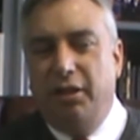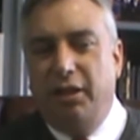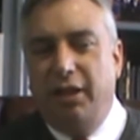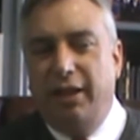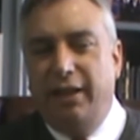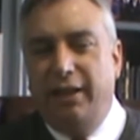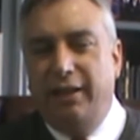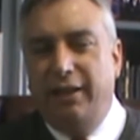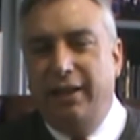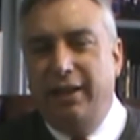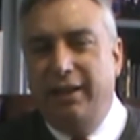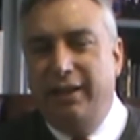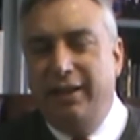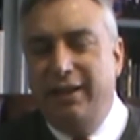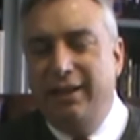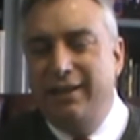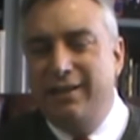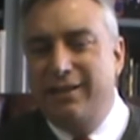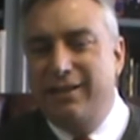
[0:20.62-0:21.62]
and
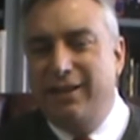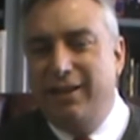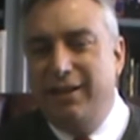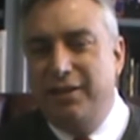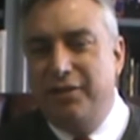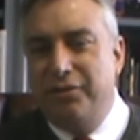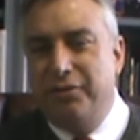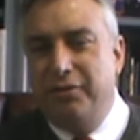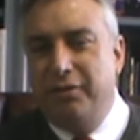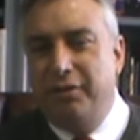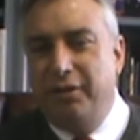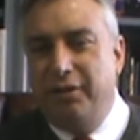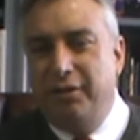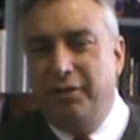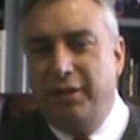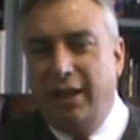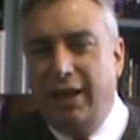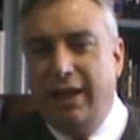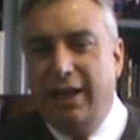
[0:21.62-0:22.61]
insights
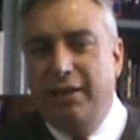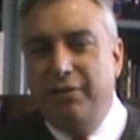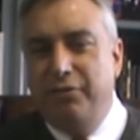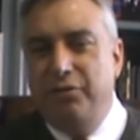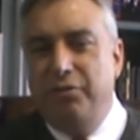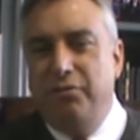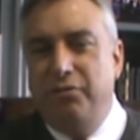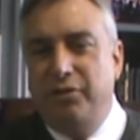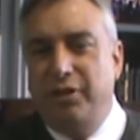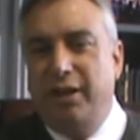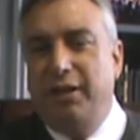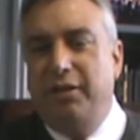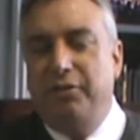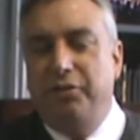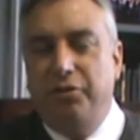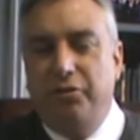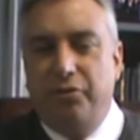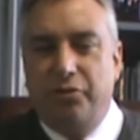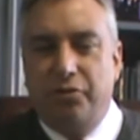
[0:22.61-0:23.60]
on how to
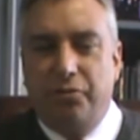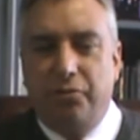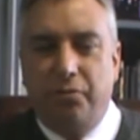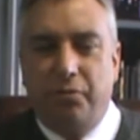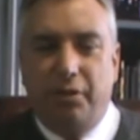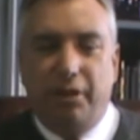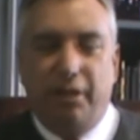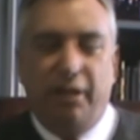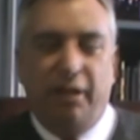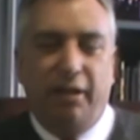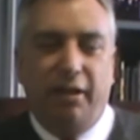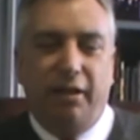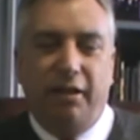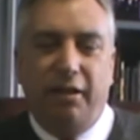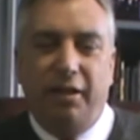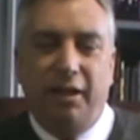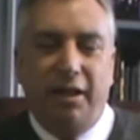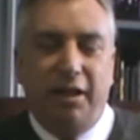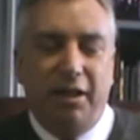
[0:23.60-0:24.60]
tell your story.
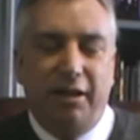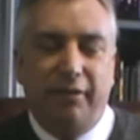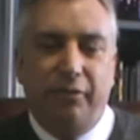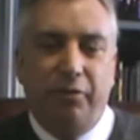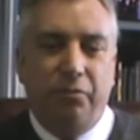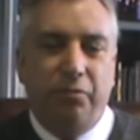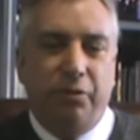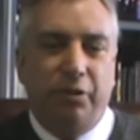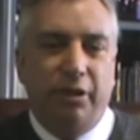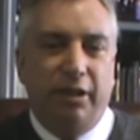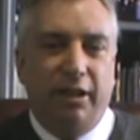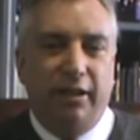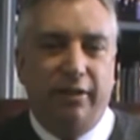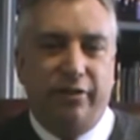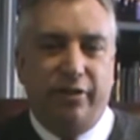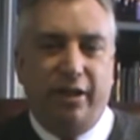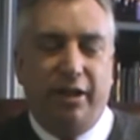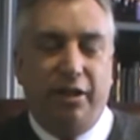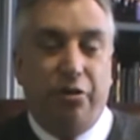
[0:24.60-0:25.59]
Not everyone
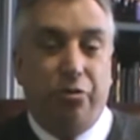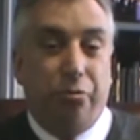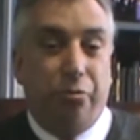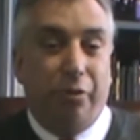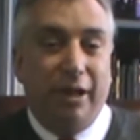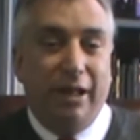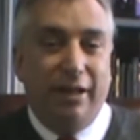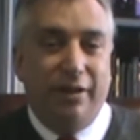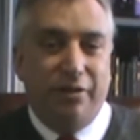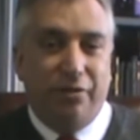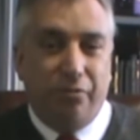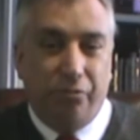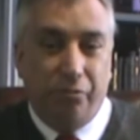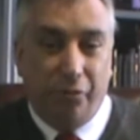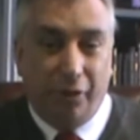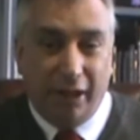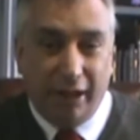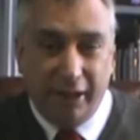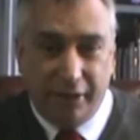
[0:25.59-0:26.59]
is a great
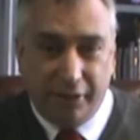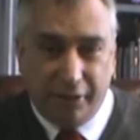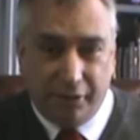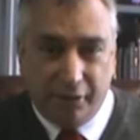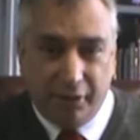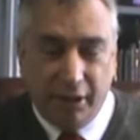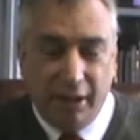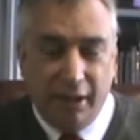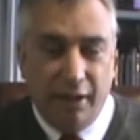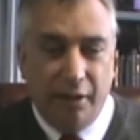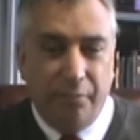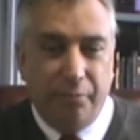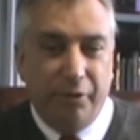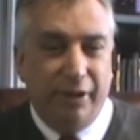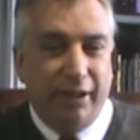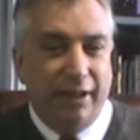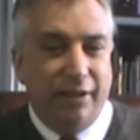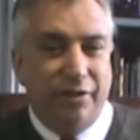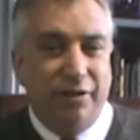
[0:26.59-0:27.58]
writer,
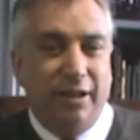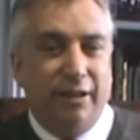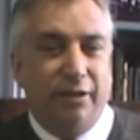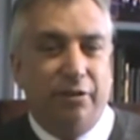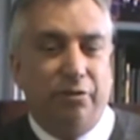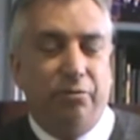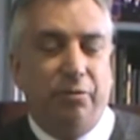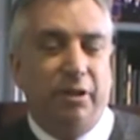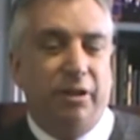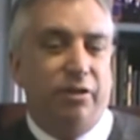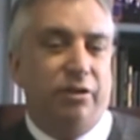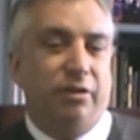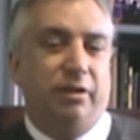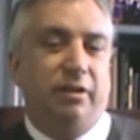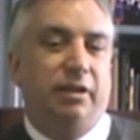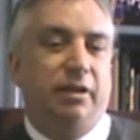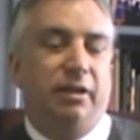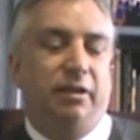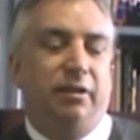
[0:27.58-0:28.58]
but that's not the question.
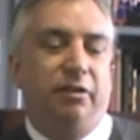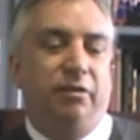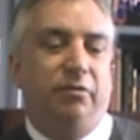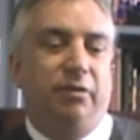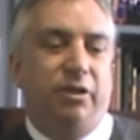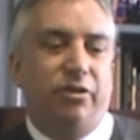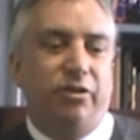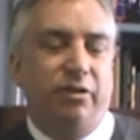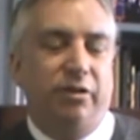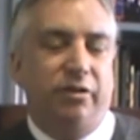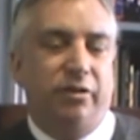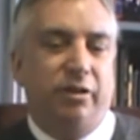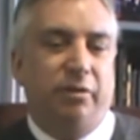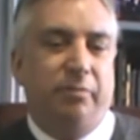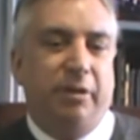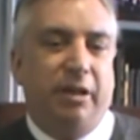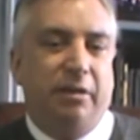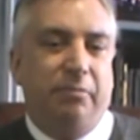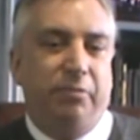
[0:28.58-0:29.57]
The question isn't
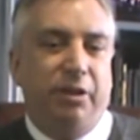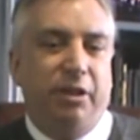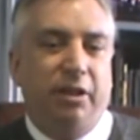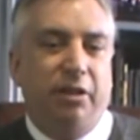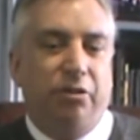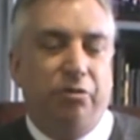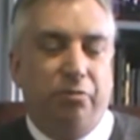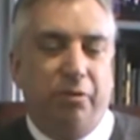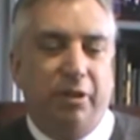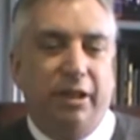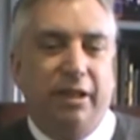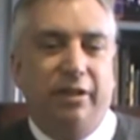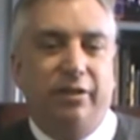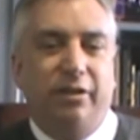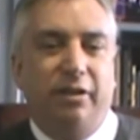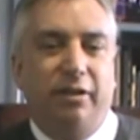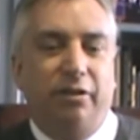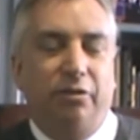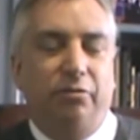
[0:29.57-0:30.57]
about being great.
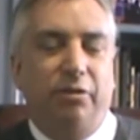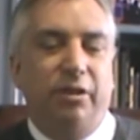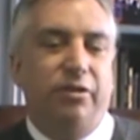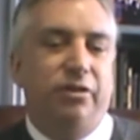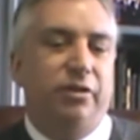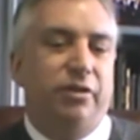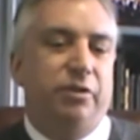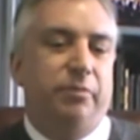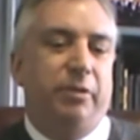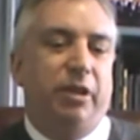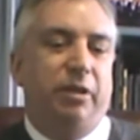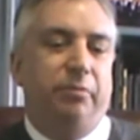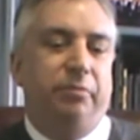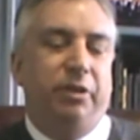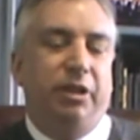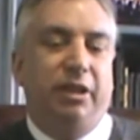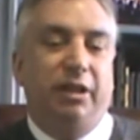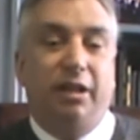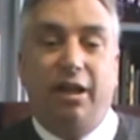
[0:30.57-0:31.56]
The question is about
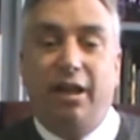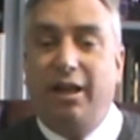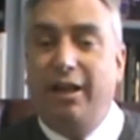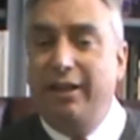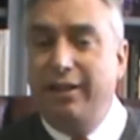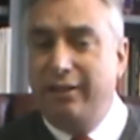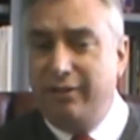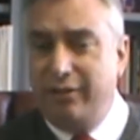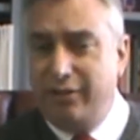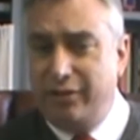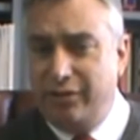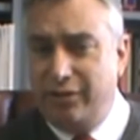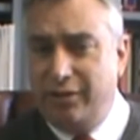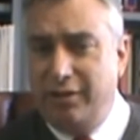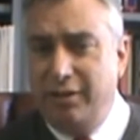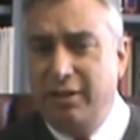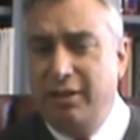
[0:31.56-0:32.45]
being honest